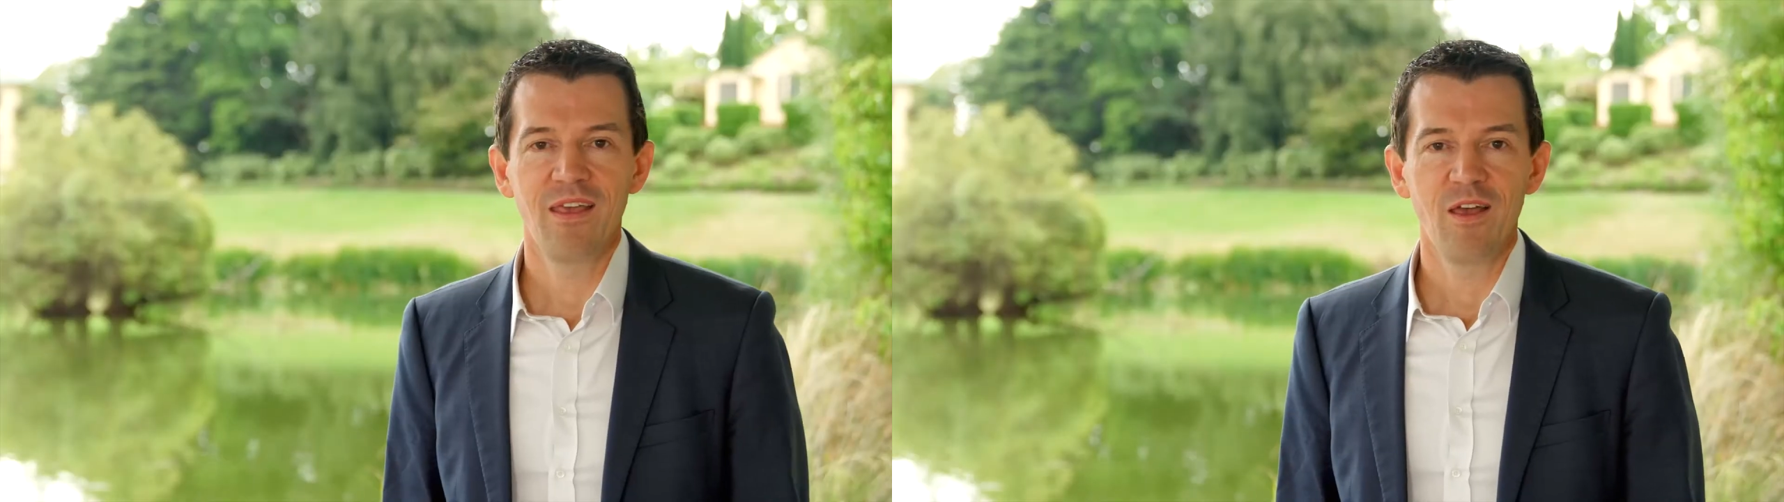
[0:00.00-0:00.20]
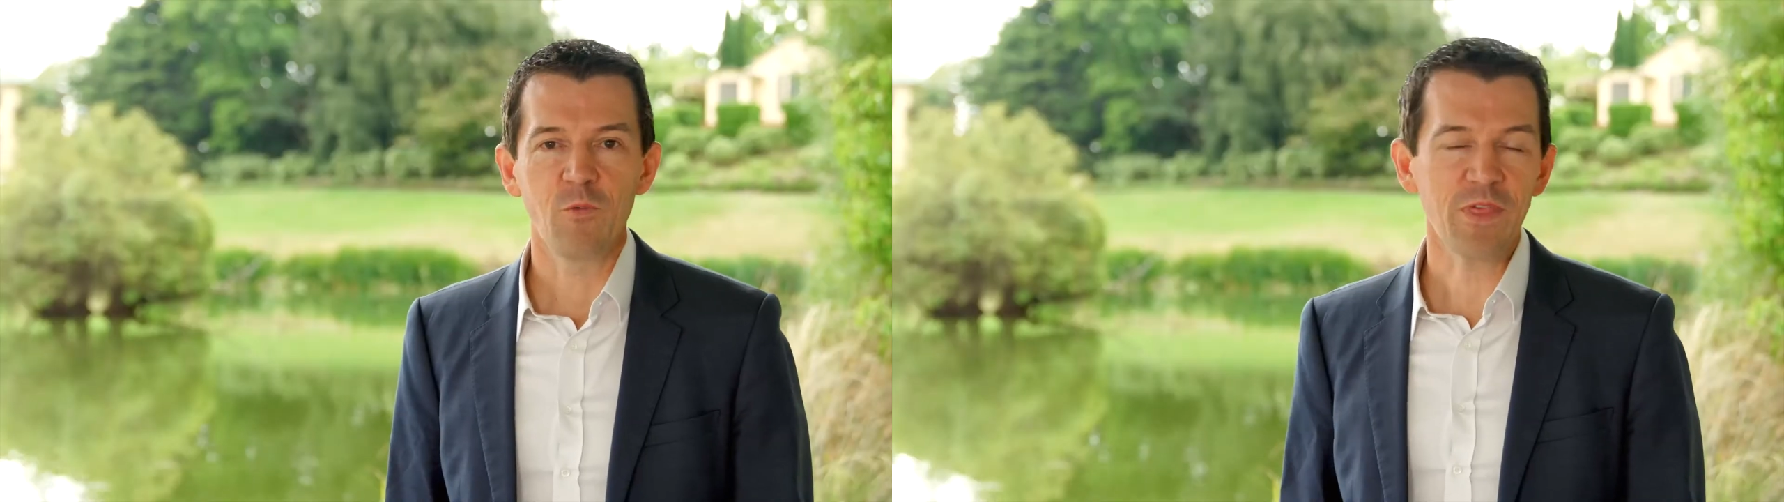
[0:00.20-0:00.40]

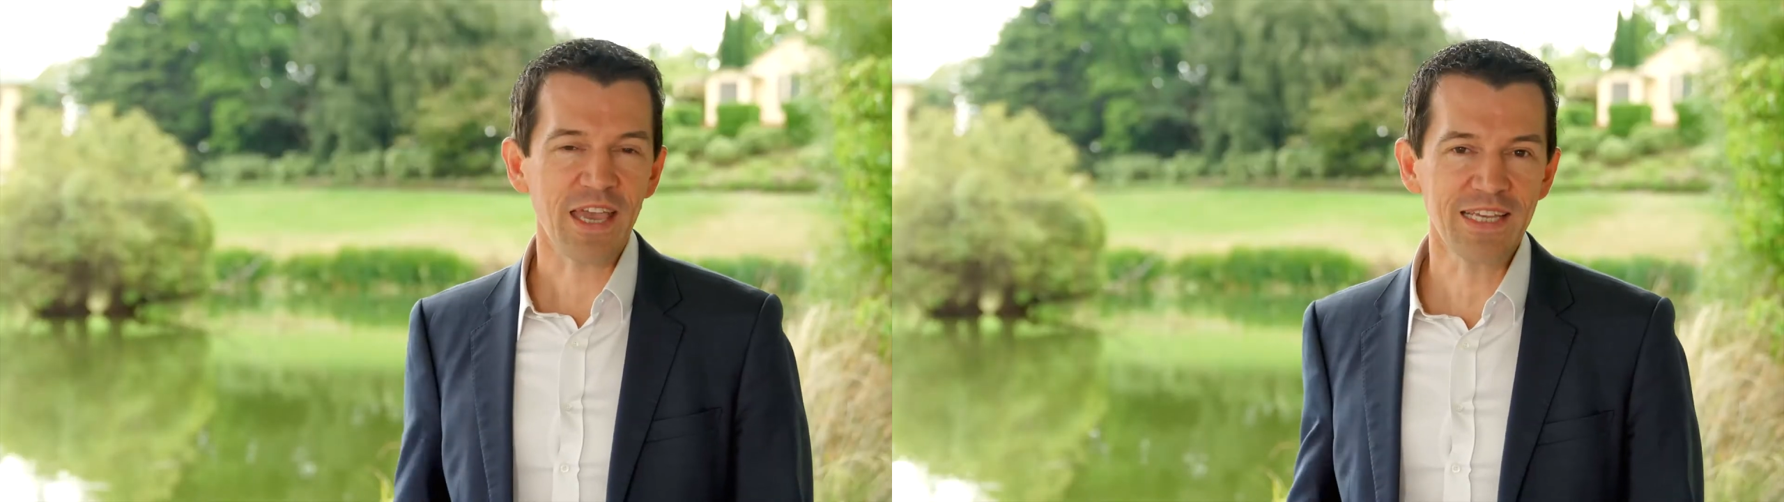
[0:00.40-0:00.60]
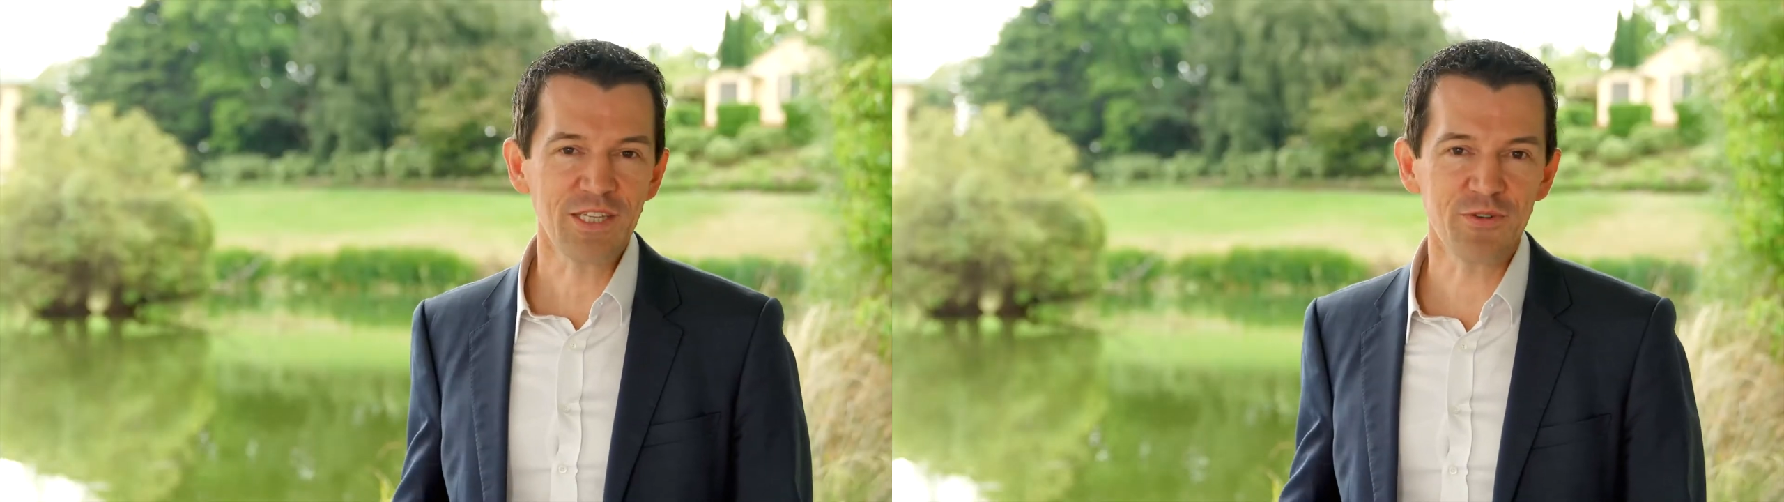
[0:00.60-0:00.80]
With a
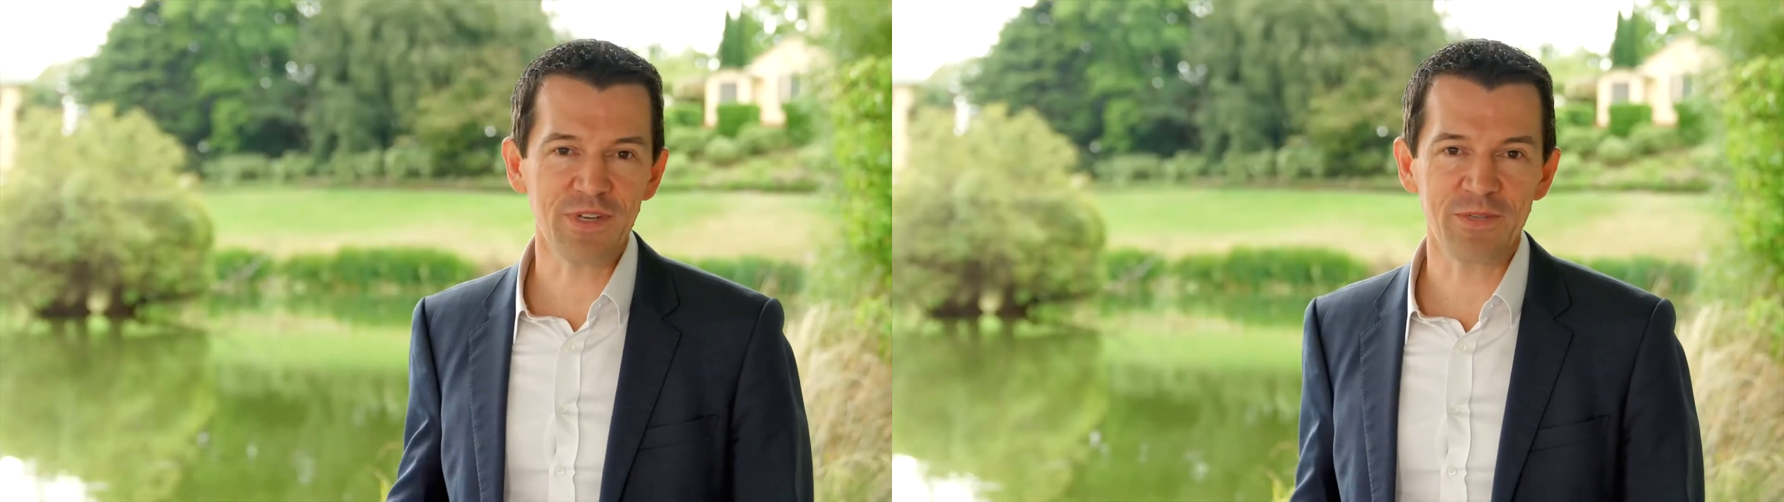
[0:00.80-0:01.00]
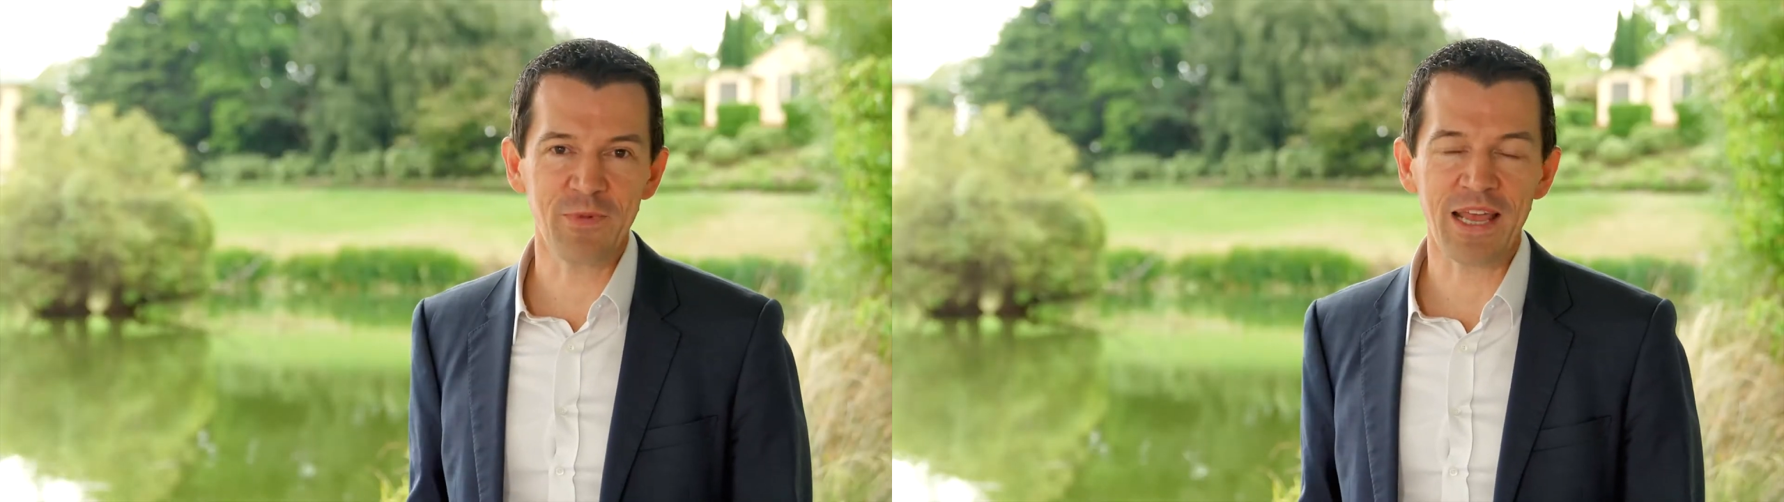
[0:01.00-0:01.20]
history
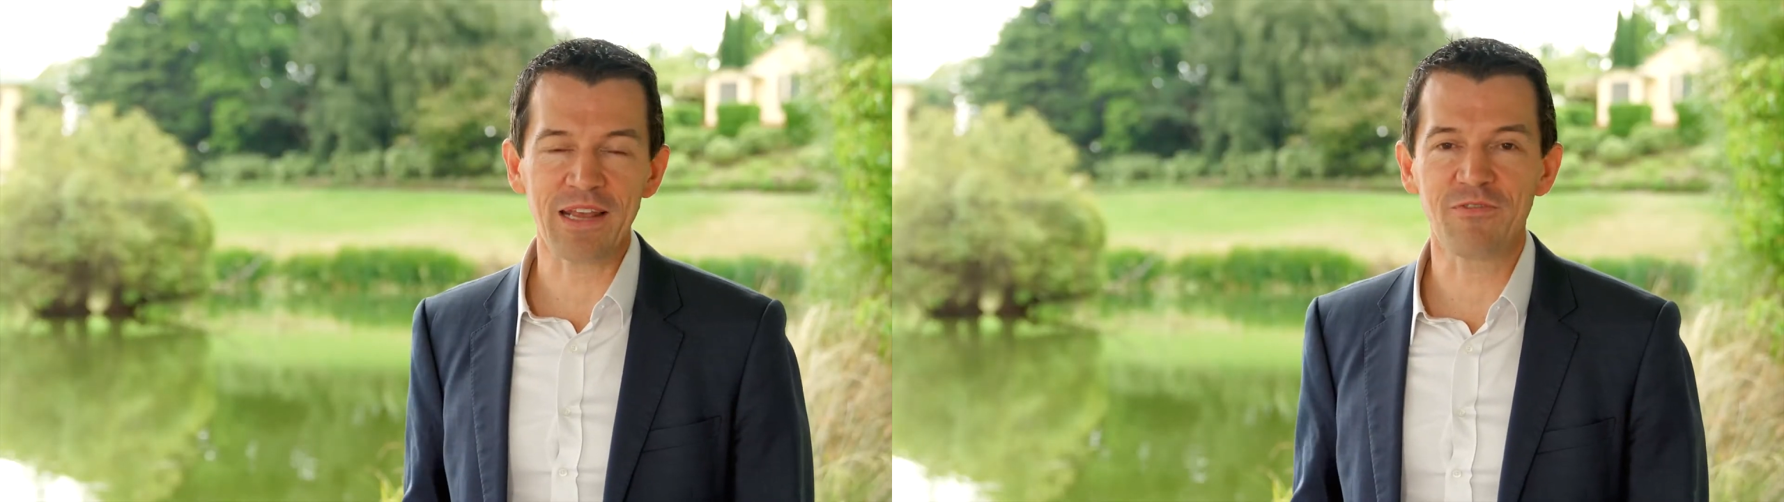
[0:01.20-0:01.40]
spanning